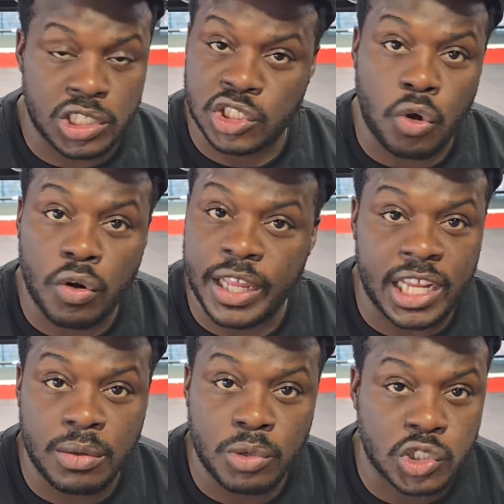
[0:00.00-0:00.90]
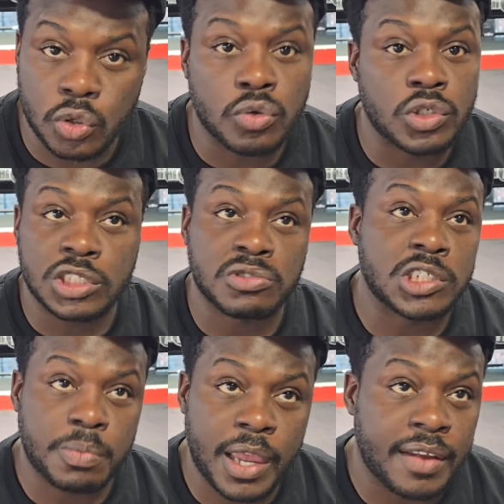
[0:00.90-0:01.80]
just going at him with total
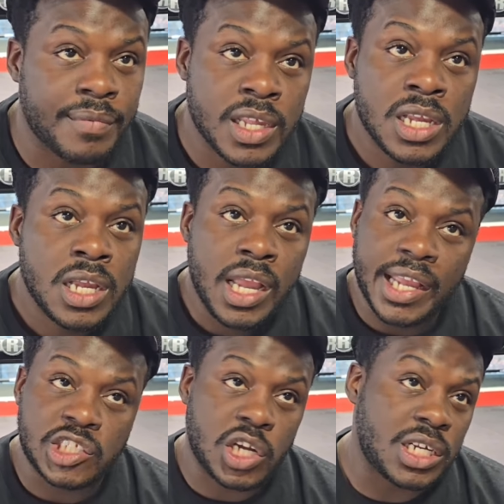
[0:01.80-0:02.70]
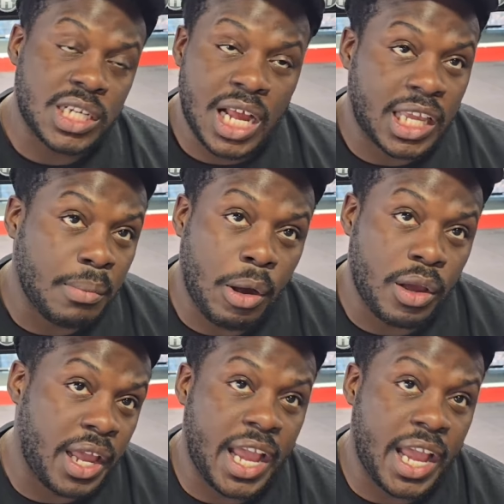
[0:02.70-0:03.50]
disrespect and trying to knock him out.